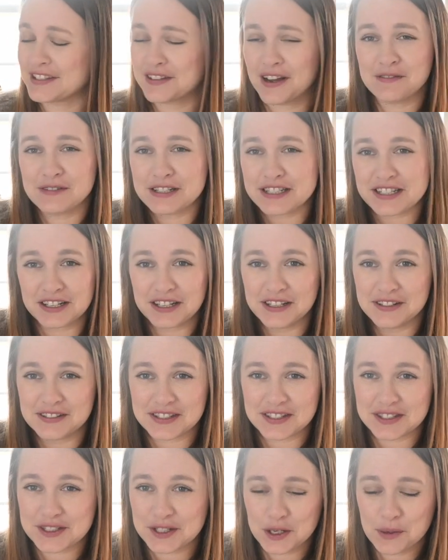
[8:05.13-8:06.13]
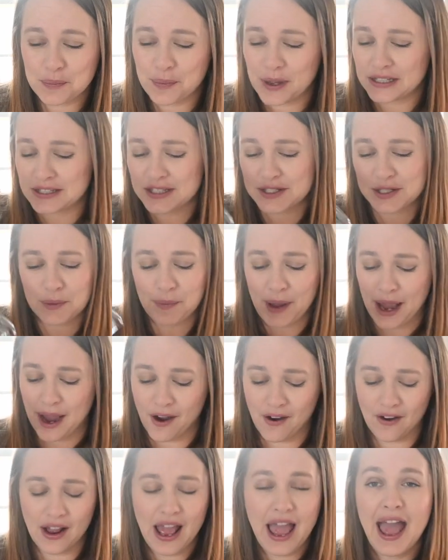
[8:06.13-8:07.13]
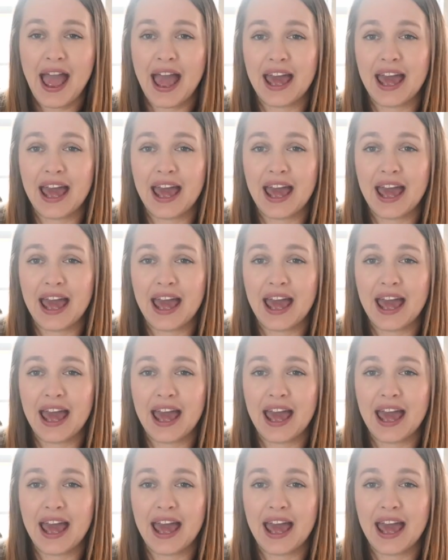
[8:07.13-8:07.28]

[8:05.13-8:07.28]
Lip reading: So I'm just going to use a scoop and scoop it out,